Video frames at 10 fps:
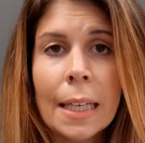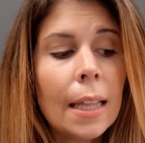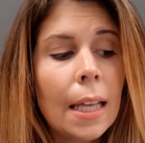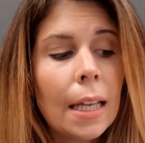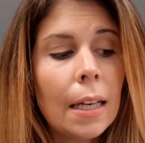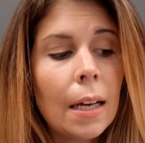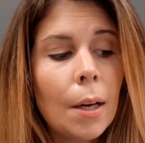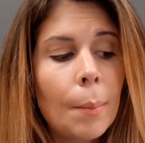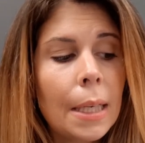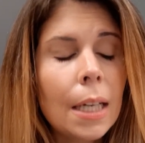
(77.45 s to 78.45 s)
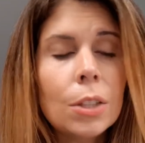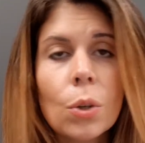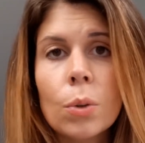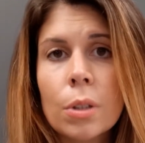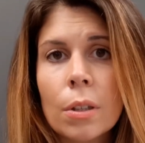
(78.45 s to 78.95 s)
And then um, I kind of
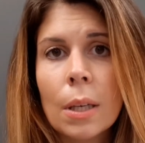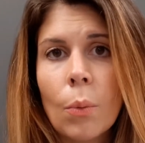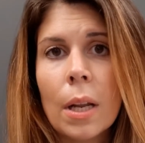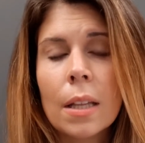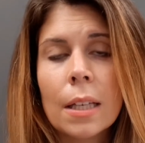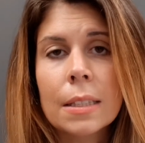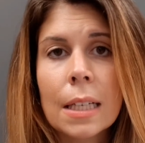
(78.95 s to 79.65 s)
told her that one of the things